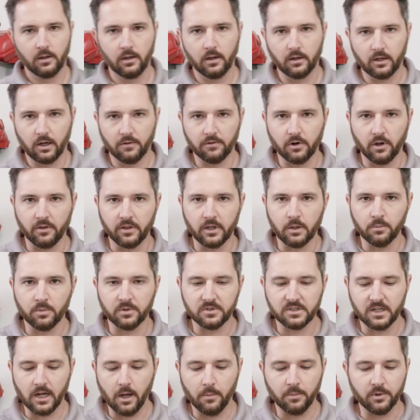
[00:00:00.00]
I covered all the
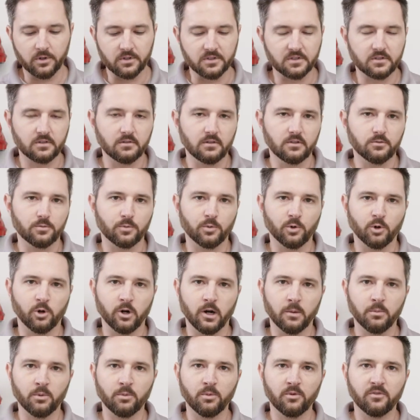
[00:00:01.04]
inputs and outputs. It's
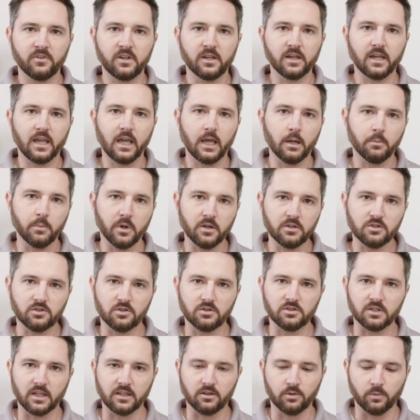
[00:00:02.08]
programmable via CAN bus,
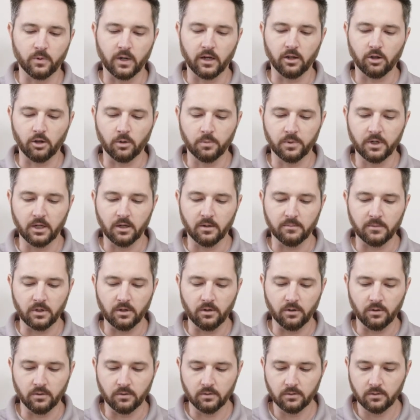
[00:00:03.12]
just like the regular
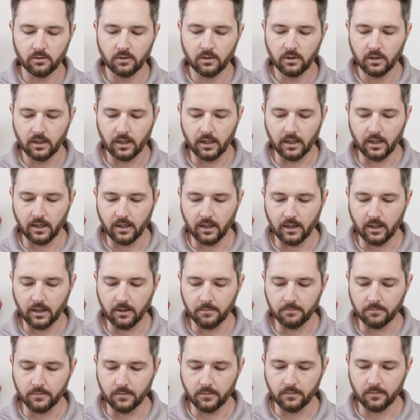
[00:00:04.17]
PMU.
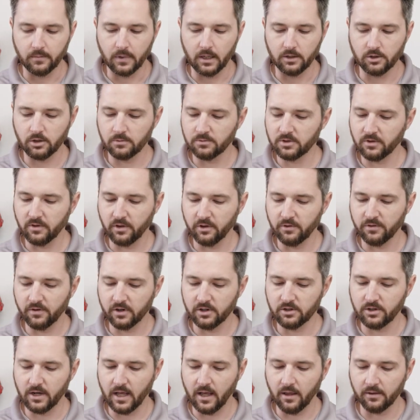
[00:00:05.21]
Um, in terms of other
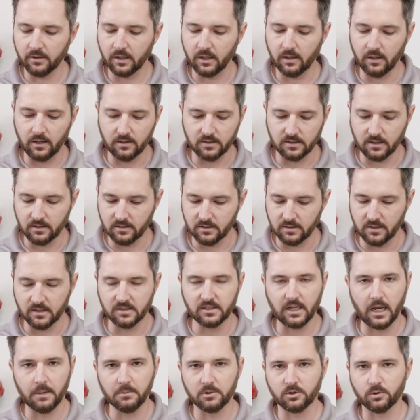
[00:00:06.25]
functionality, it's, it's the
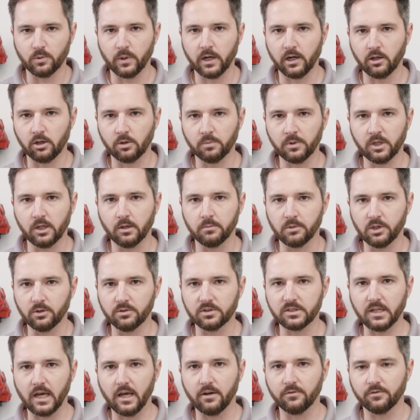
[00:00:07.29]
same as the regular PMU,
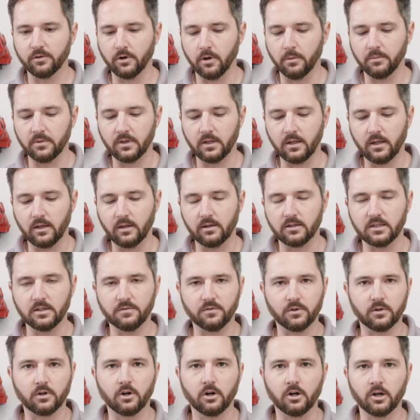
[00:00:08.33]
aside from the
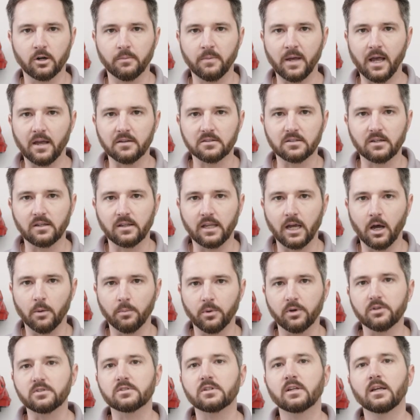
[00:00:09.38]
different current capacity in the
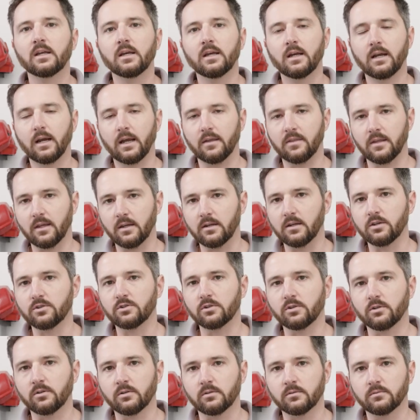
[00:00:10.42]
outputs and the
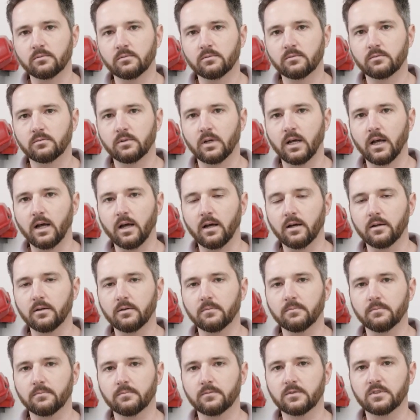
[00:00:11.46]
additional uh,
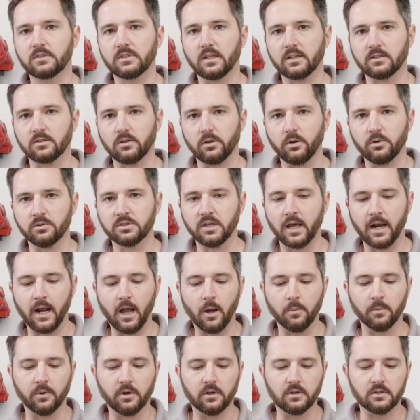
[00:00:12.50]
six low side
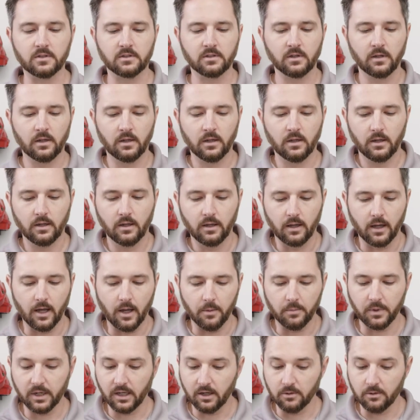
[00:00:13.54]
outputs.
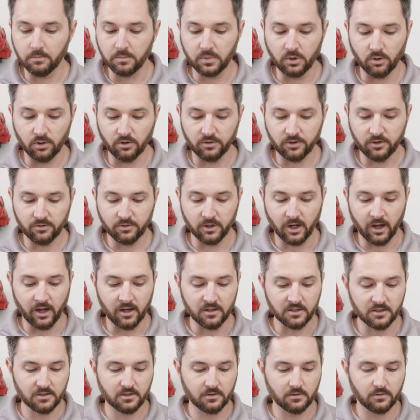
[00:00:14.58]
Uh, but again, beautiful
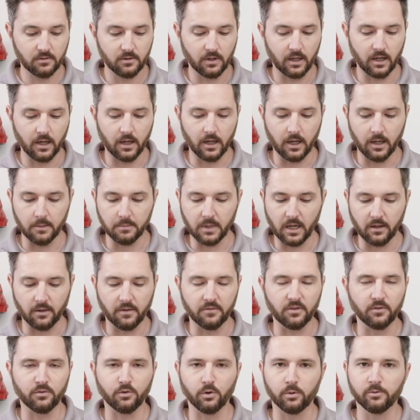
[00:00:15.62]
device. Um, I
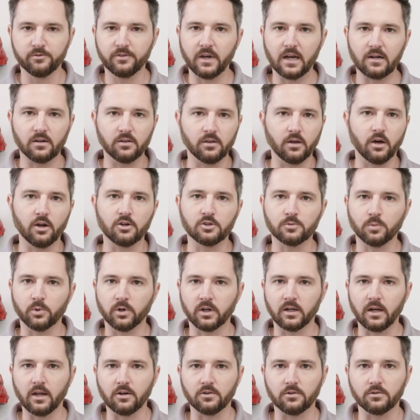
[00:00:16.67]
love the form factor. The Autosport
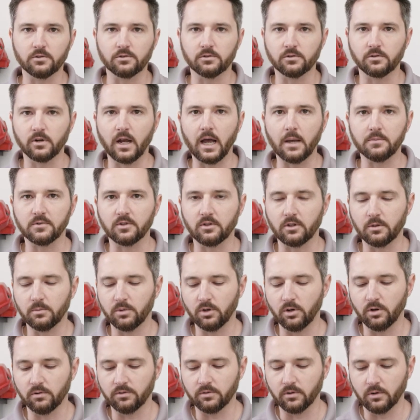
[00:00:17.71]
connectors are absolutely
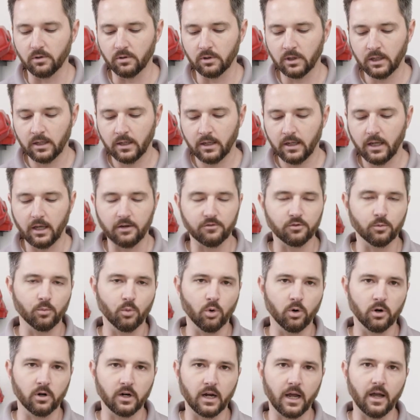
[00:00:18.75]
beautiful. And for
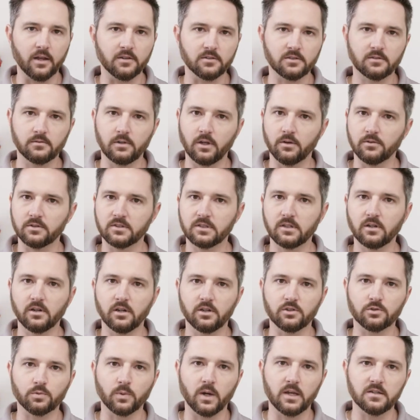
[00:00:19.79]
more guys, you know,
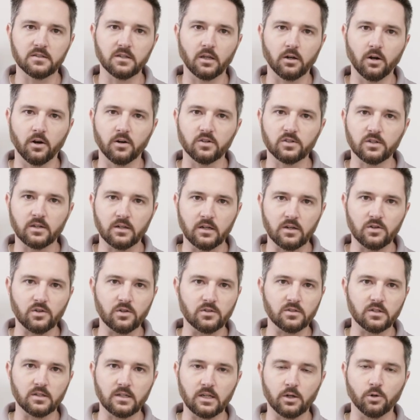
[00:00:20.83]
serious racing and harsh
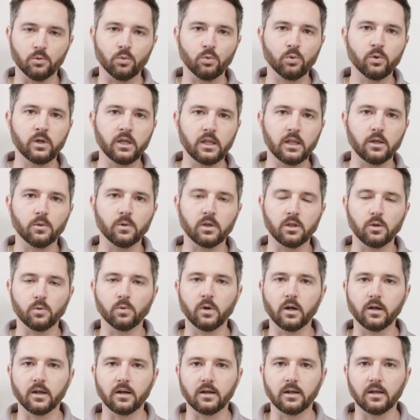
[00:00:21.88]
conditions that need a really, really
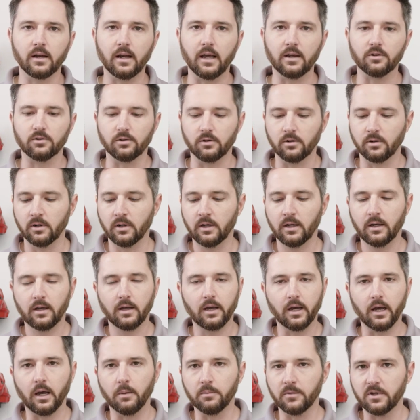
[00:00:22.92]
rugged connector,
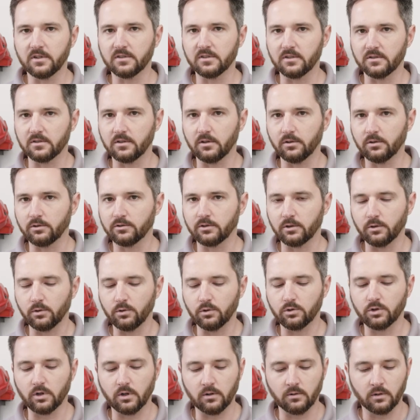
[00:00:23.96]
um, this is the
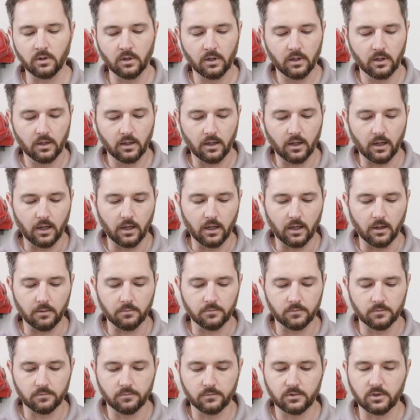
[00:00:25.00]
solution. Um,
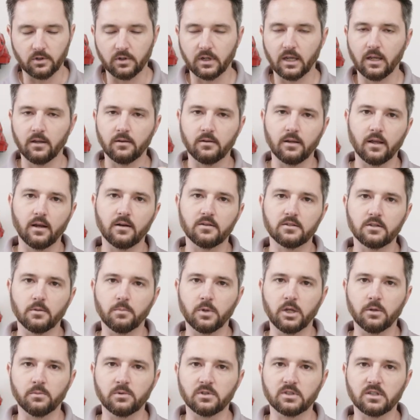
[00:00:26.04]
so again, that is the
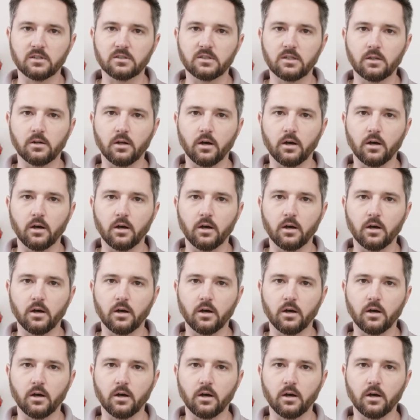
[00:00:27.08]
PMU16